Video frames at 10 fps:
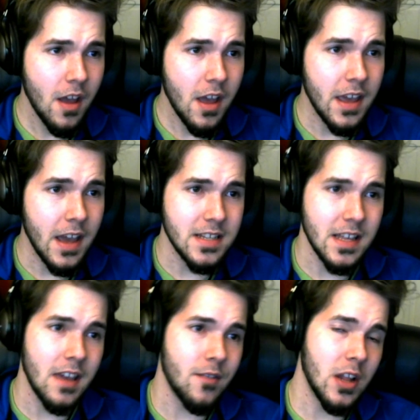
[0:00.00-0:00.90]
He has the
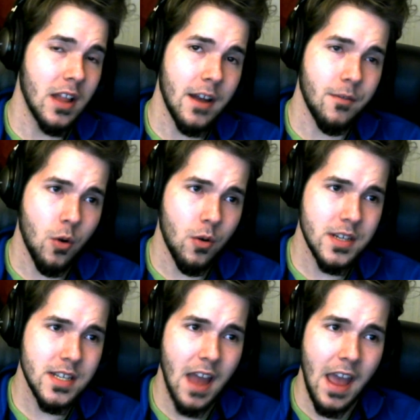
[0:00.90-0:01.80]
Eviolite, of
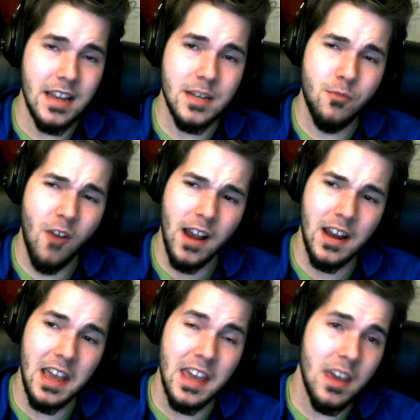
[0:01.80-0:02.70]
course, and he's rocking
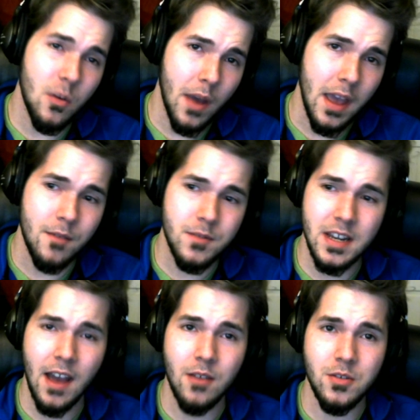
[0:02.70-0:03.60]
a Heat Wave to
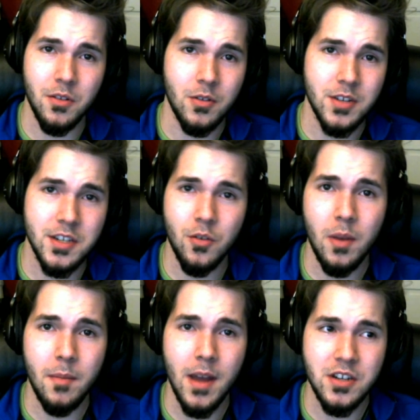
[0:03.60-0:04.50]
counter those 2 we
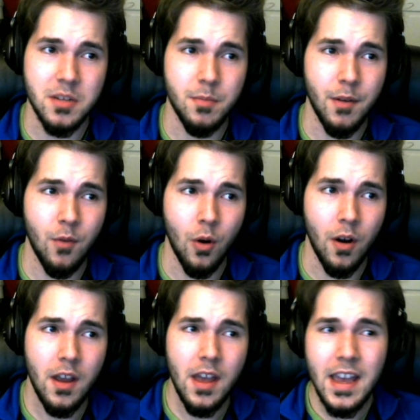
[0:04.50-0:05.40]
mentioned
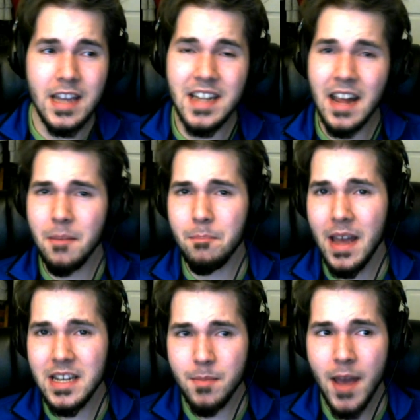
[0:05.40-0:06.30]
before. He's not the
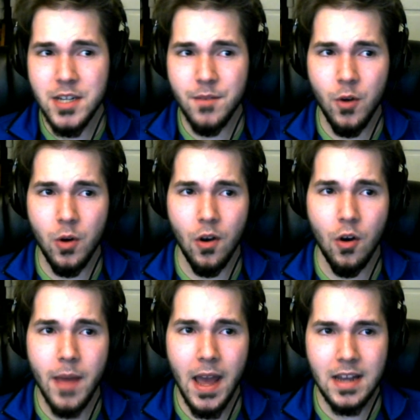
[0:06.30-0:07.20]
best matchup for a
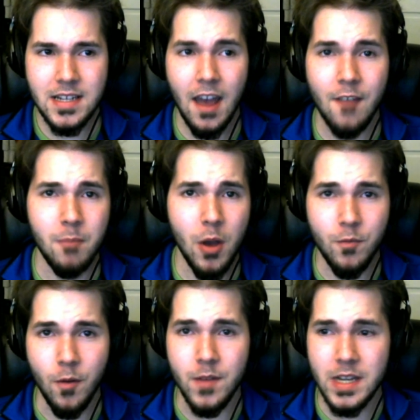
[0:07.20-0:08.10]
Golbat, because I have him built
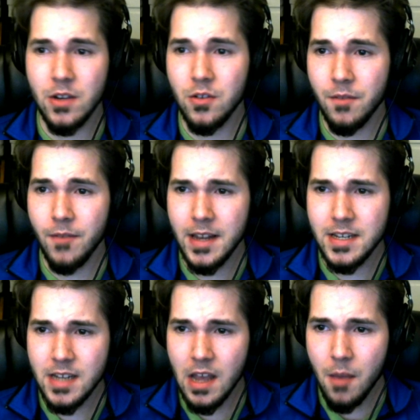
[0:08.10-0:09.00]
for physical
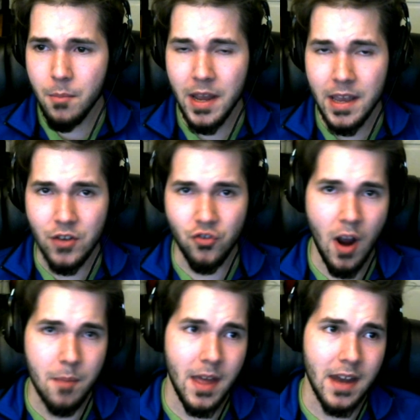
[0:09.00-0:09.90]
defense, but he can
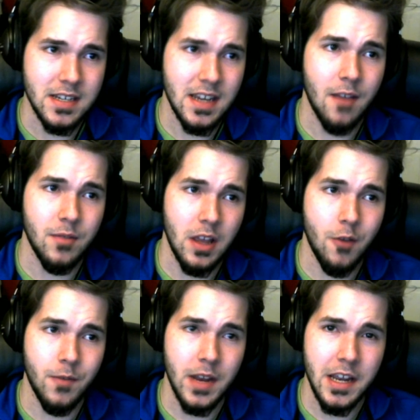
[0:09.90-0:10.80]
drop that Escavalier
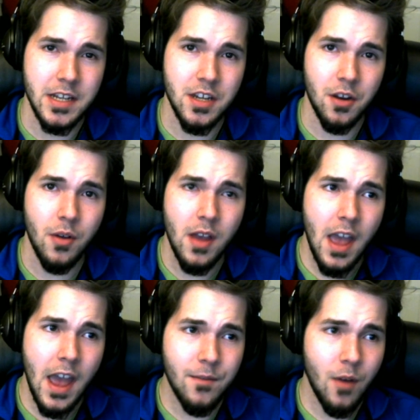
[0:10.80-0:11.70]
if he needs to,
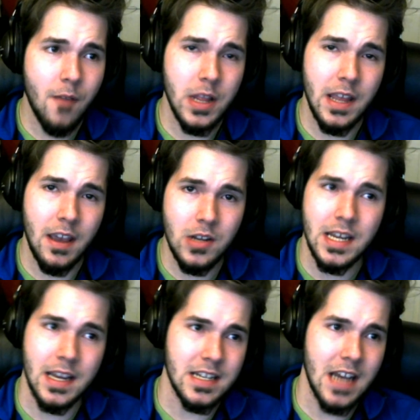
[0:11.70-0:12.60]
and for everything else
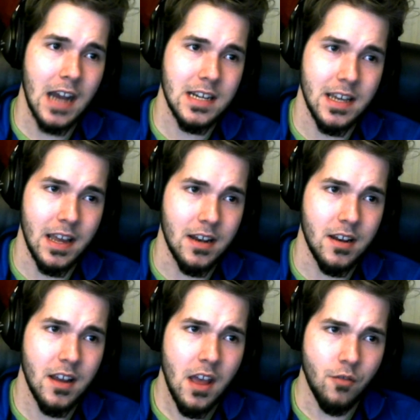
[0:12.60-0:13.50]
he can Toxic and
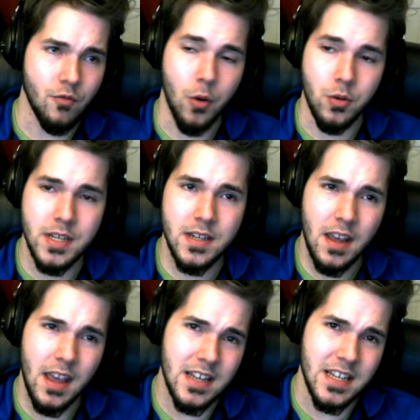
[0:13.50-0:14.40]
Roost.
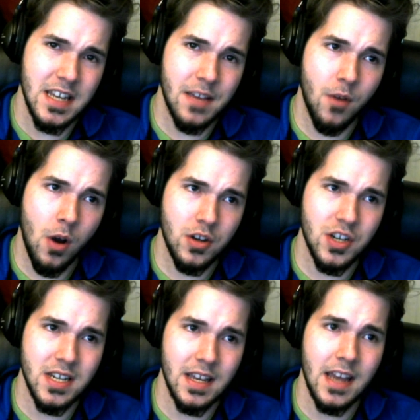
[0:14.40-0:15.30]
He has a Defog
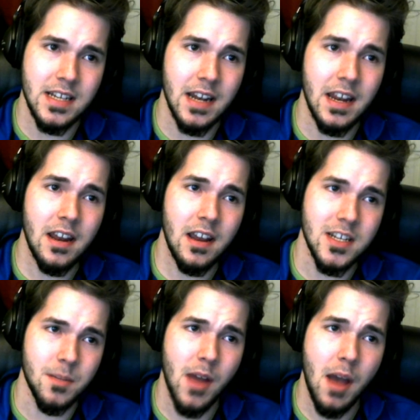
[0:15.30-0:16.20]
just in case I need it, because
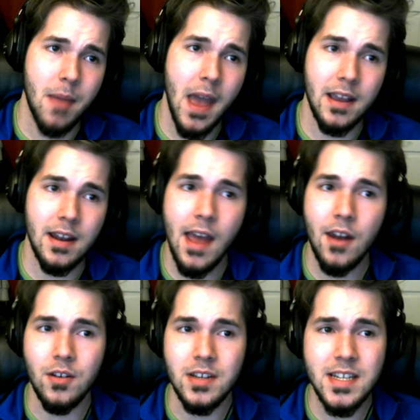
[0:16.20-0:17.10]
I'm not packing that
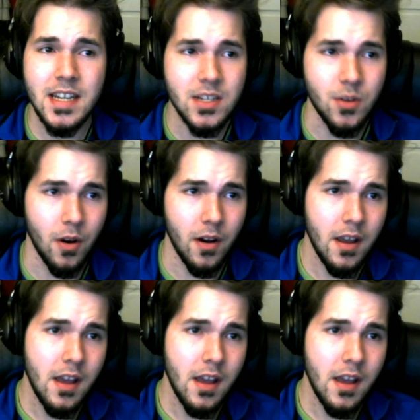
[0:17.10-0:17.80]
on Scizor.